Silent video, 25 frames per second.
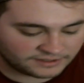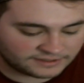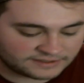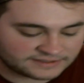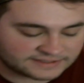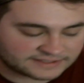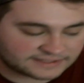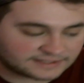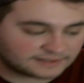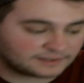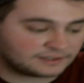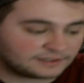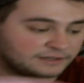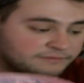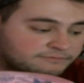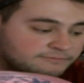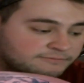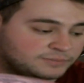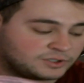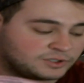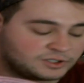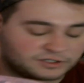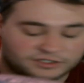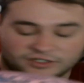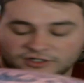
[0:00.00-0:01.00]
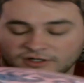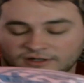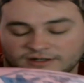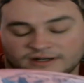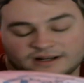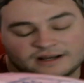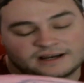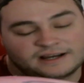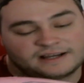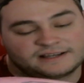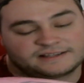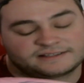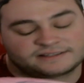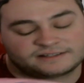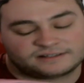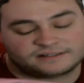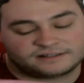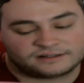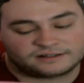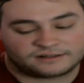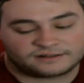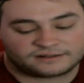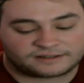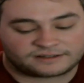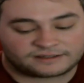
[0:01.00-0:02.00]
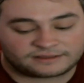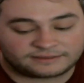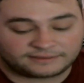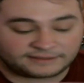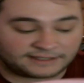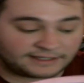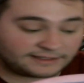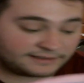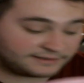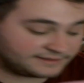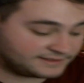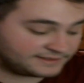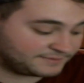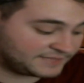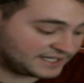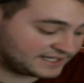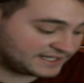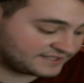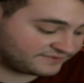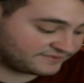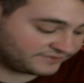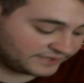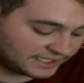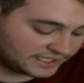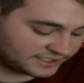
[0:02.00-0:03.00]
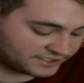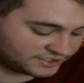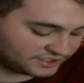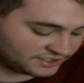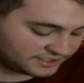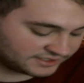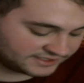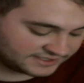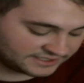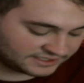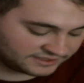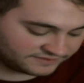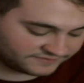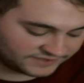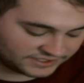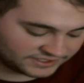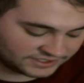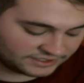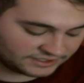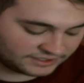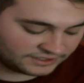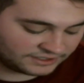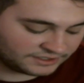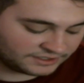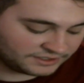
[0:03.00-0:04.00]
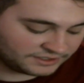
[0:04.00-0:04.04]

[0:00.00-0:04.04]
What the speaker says: It's gonna push on hyzer, can get some nice flex shots out of it.